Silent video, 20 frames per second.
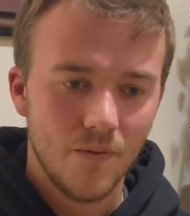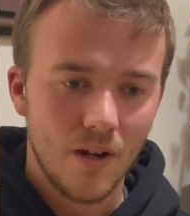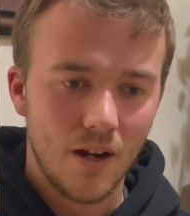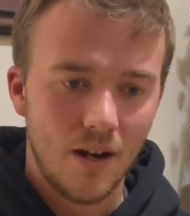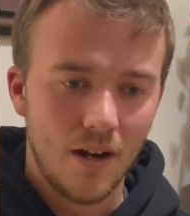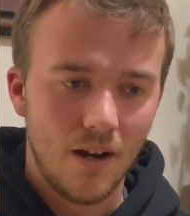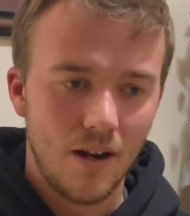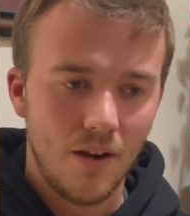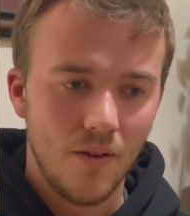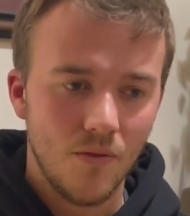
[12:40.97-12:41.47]

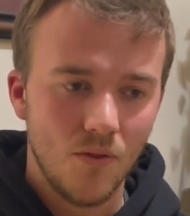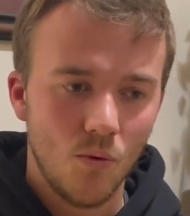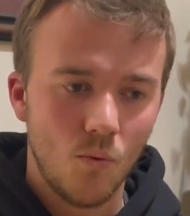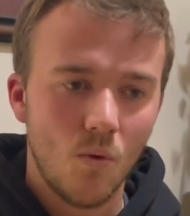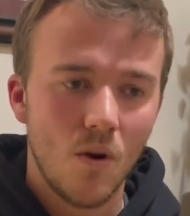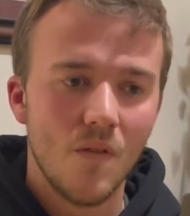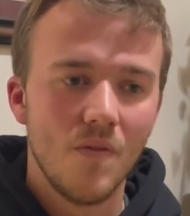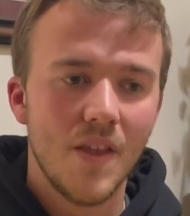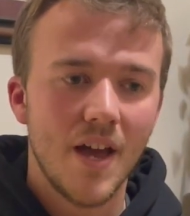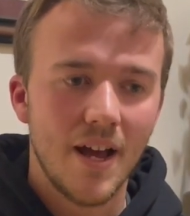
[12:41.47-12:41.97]
the
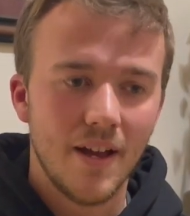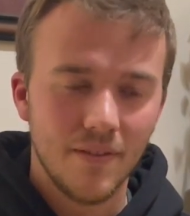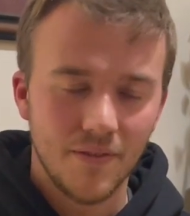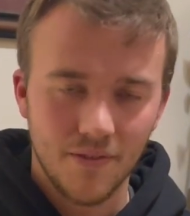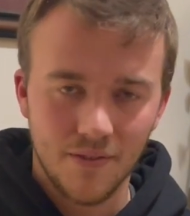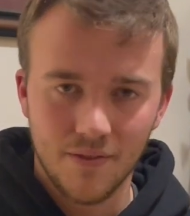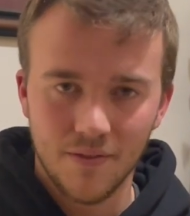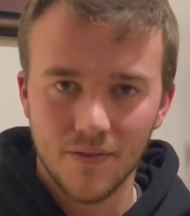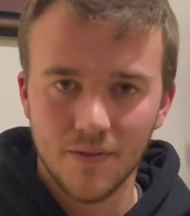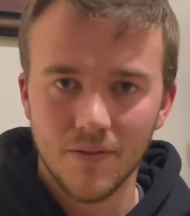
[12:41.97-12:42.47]
one that
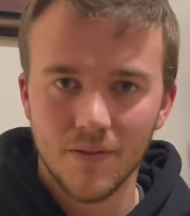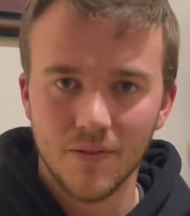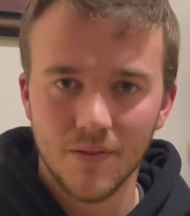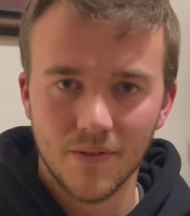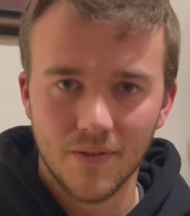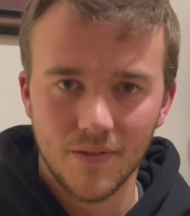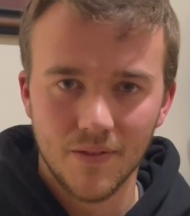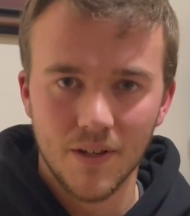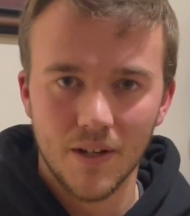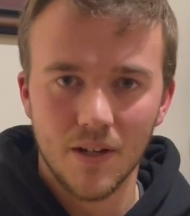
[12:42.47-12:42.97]

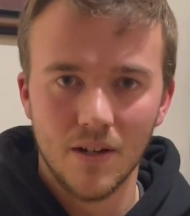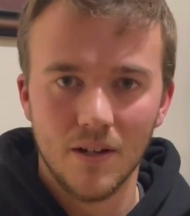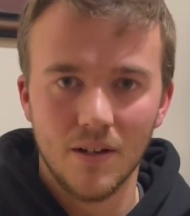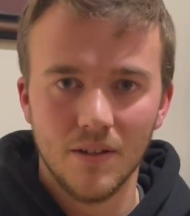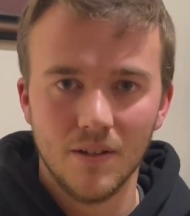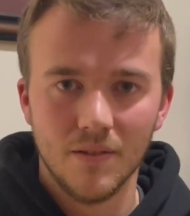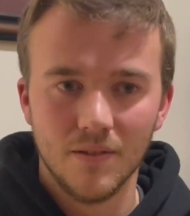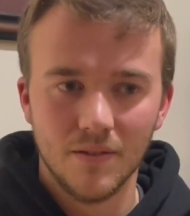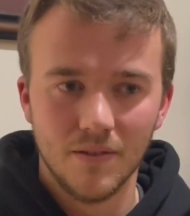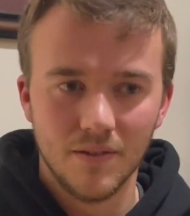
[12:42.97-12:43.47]

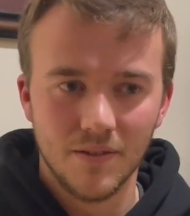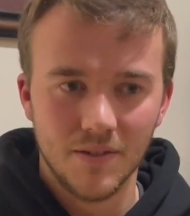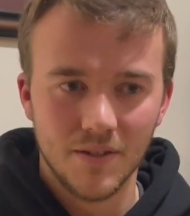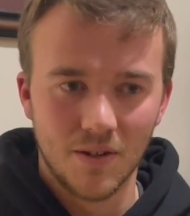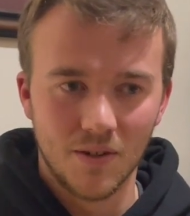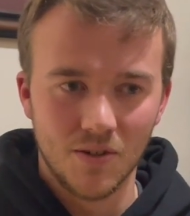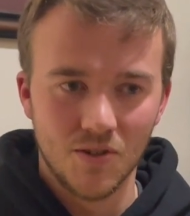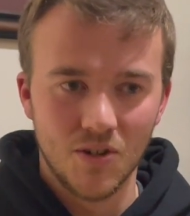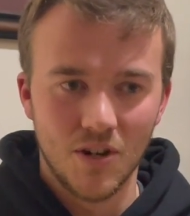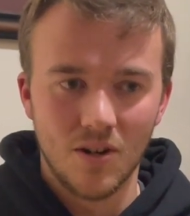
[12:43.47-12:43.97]
the
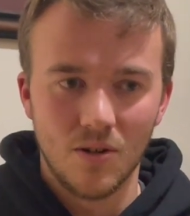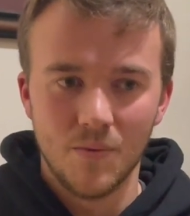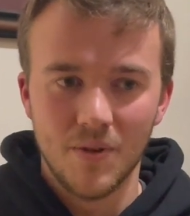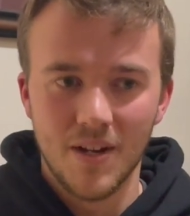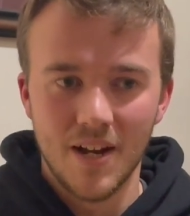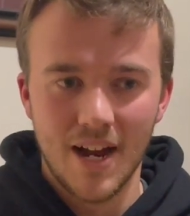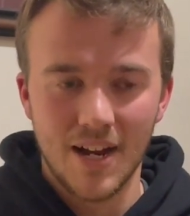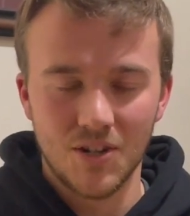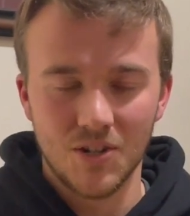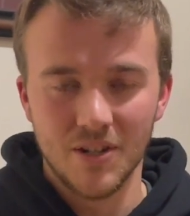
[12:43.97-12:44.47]
younger
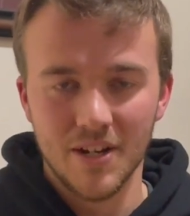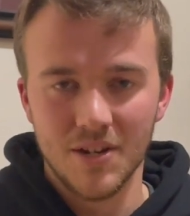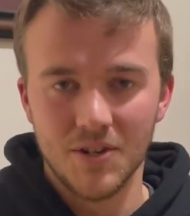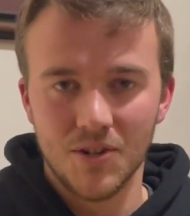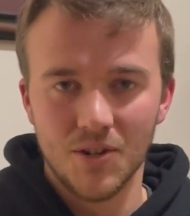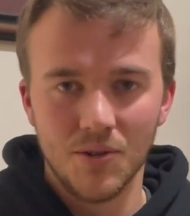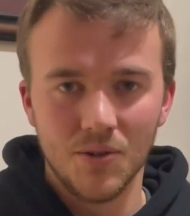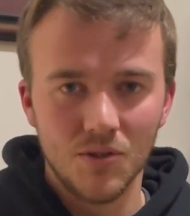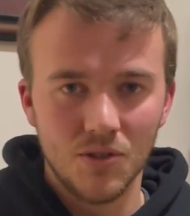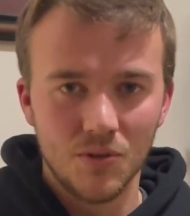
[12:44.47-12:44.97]
gentleman actually
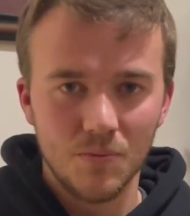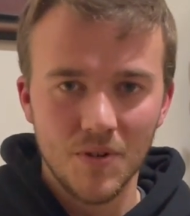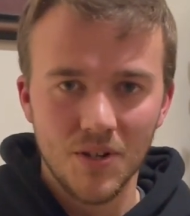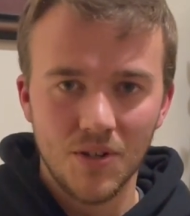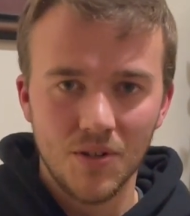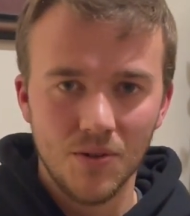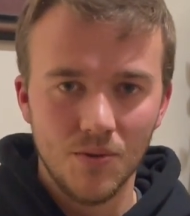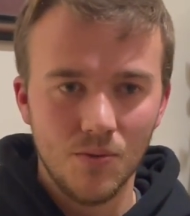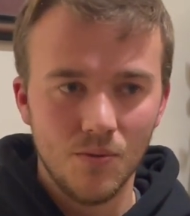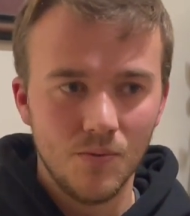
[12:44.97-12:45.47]
introduced me
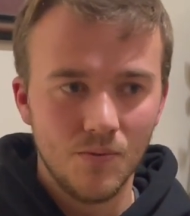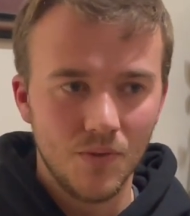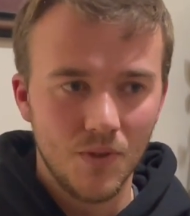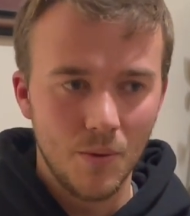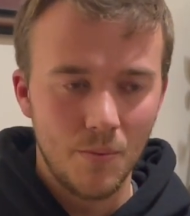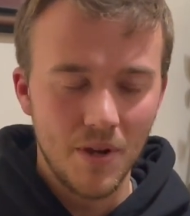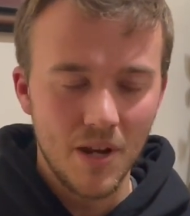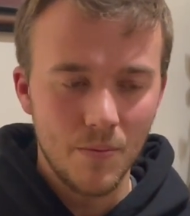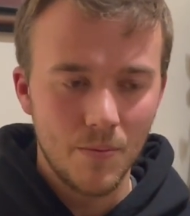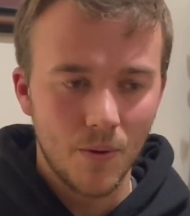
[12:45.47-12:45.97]
to, the
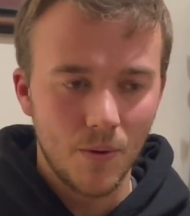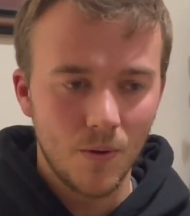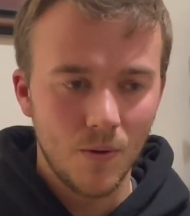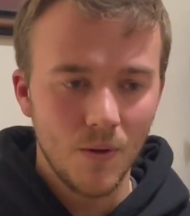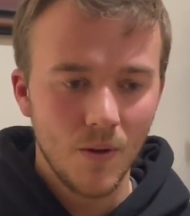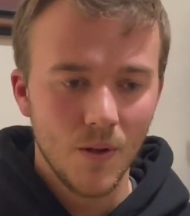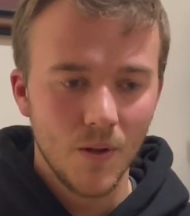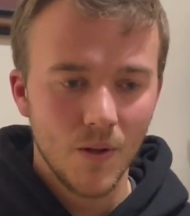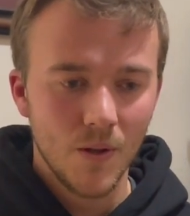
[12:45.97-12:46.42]
people,